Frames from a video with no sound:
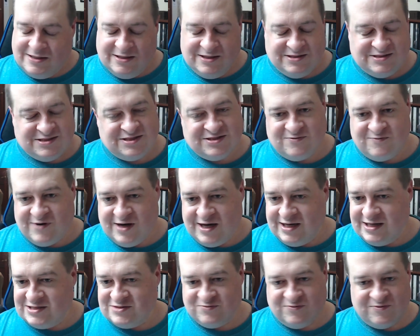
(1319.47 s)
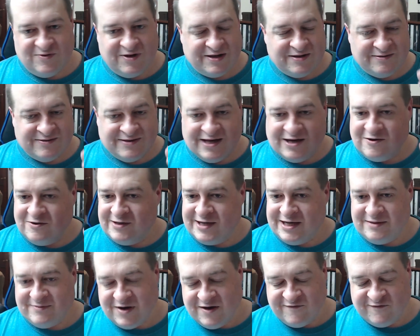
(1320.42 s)
it's just the way it is. Like, they don't
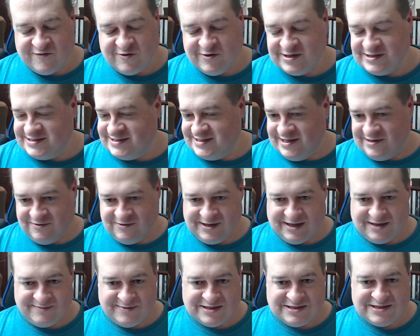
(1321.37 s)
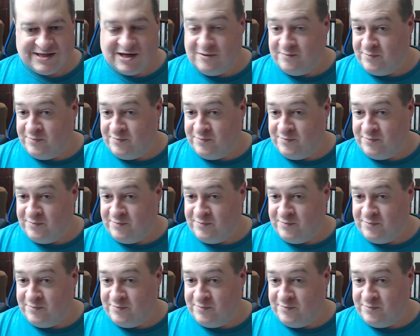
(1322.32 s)
like my voice. They don't like my style.